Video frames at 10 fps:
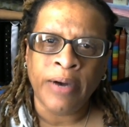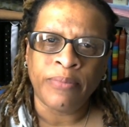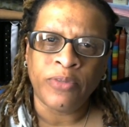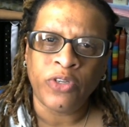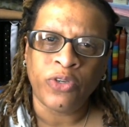
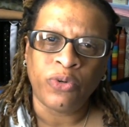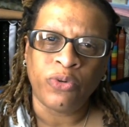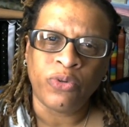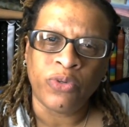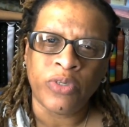
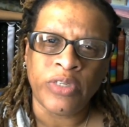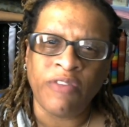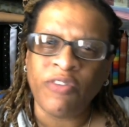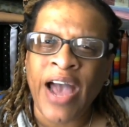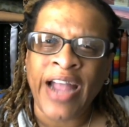to give
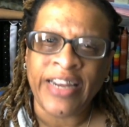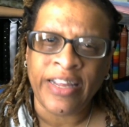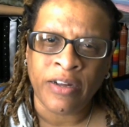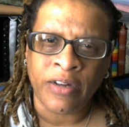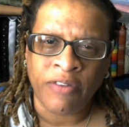me an
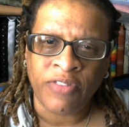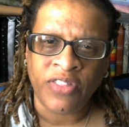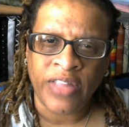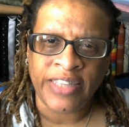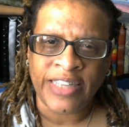idea of the
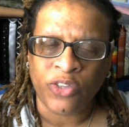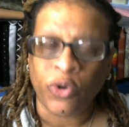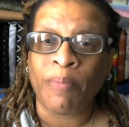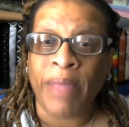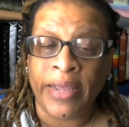things I
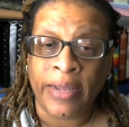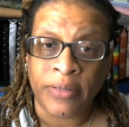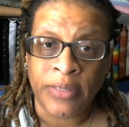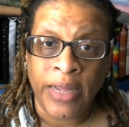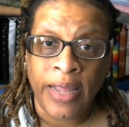started making.
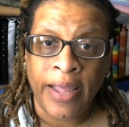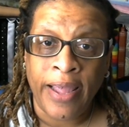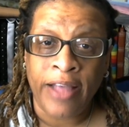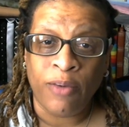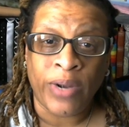
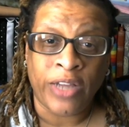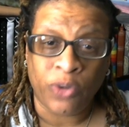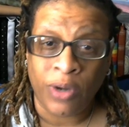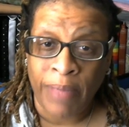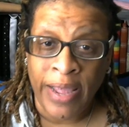And when I
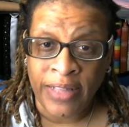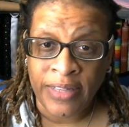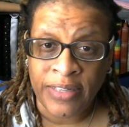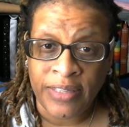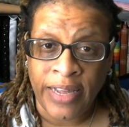started making
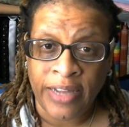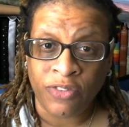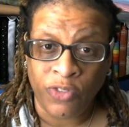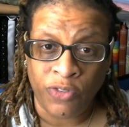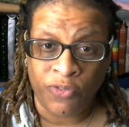these
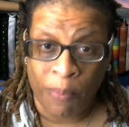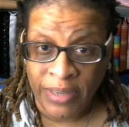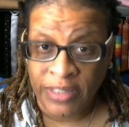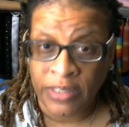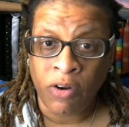things for
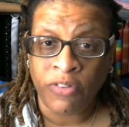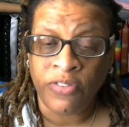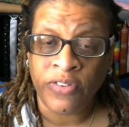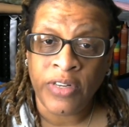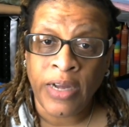
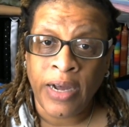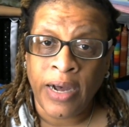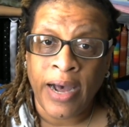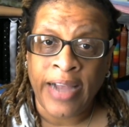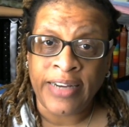myself,
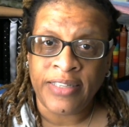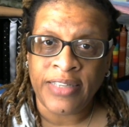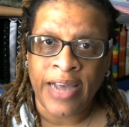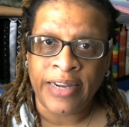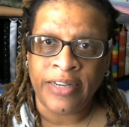I
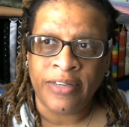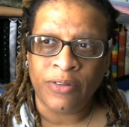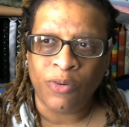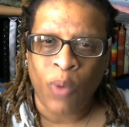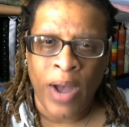decided,
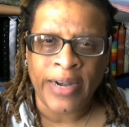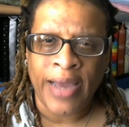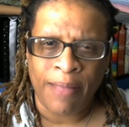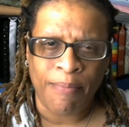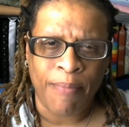why
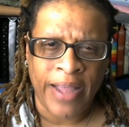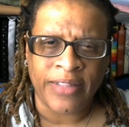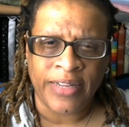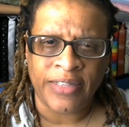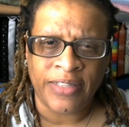not make
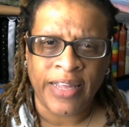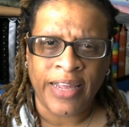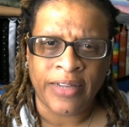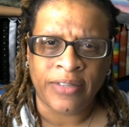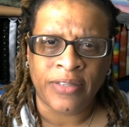these
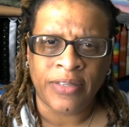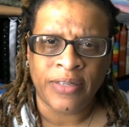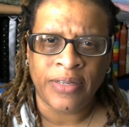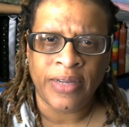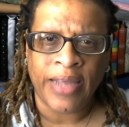things
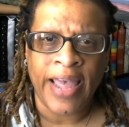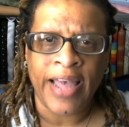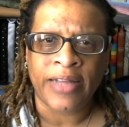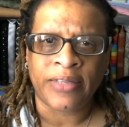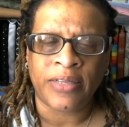
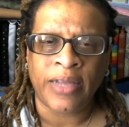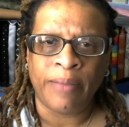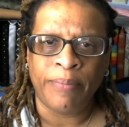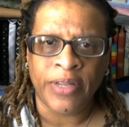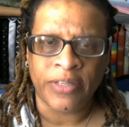as a
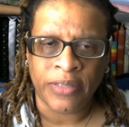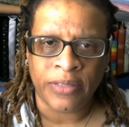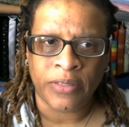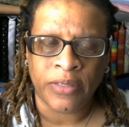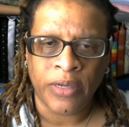business?